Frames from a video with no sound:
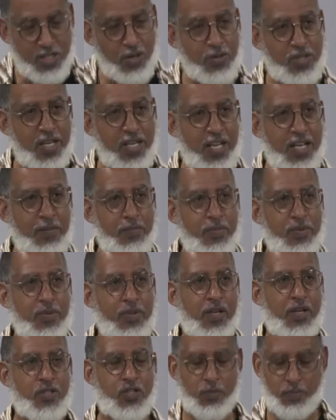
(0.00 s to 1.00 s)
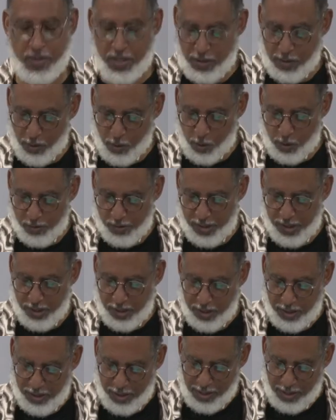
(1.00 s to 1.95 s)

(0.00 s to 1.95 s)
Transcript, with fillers: so to him there should be glory,